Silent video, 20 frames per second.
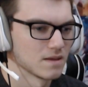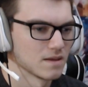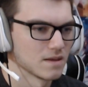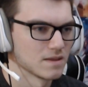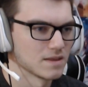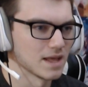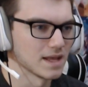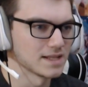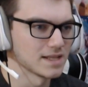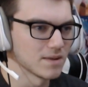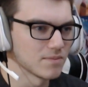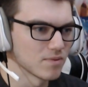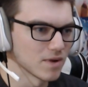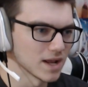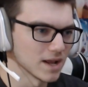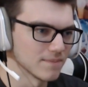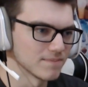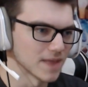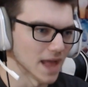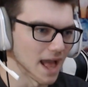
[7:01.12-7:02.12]
They did
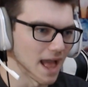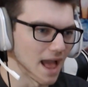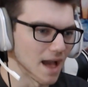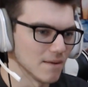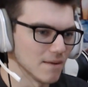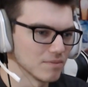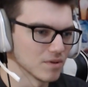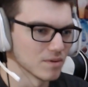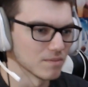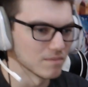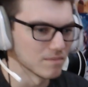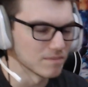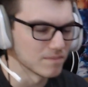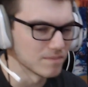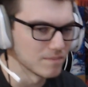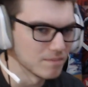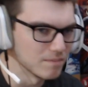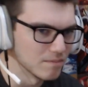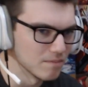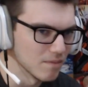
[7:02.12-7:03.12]
bring up that emblem.
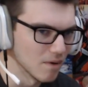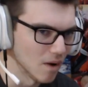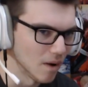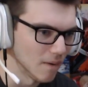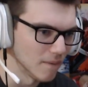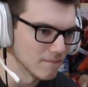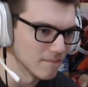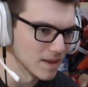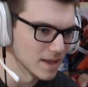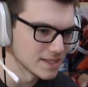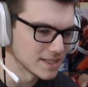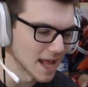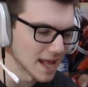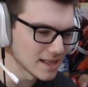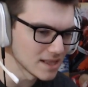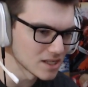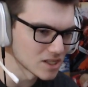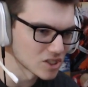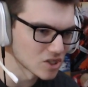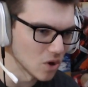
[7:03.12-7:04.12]
Is
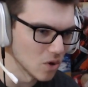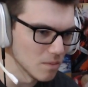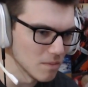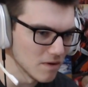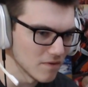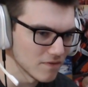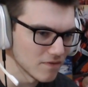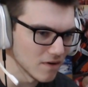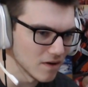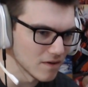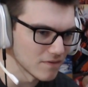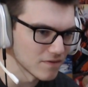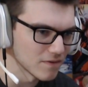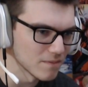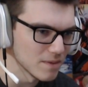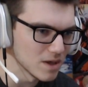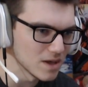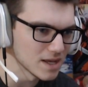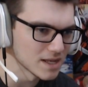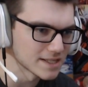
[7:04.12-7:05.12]
that the Soma of
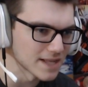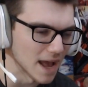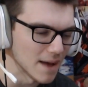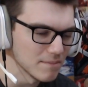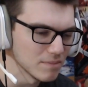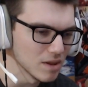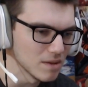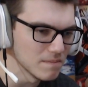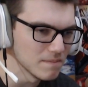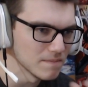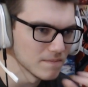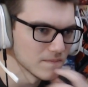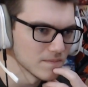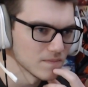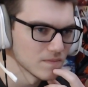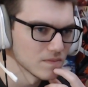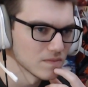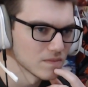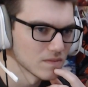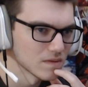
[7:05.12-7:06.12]
Familia's emblem?
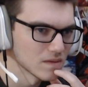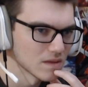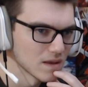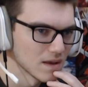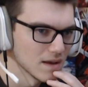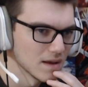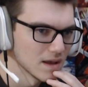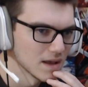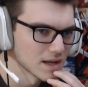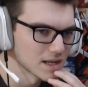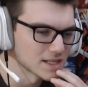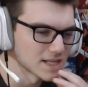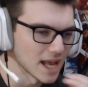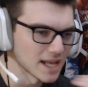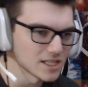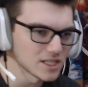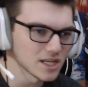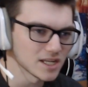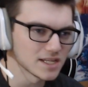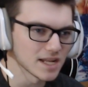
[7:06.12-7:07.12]
Because
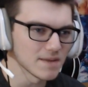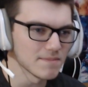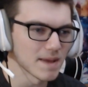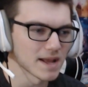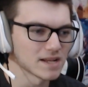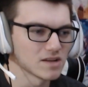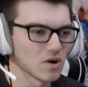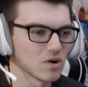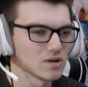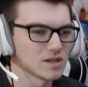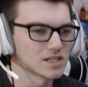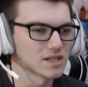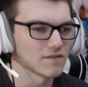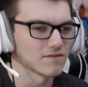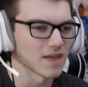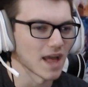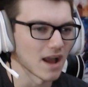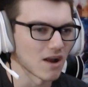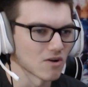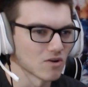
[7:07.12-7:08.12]
Hestia did make notice of
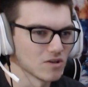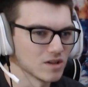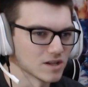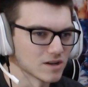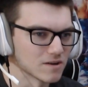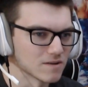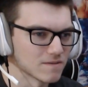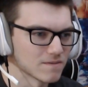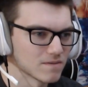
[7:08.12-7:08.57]
that earlier.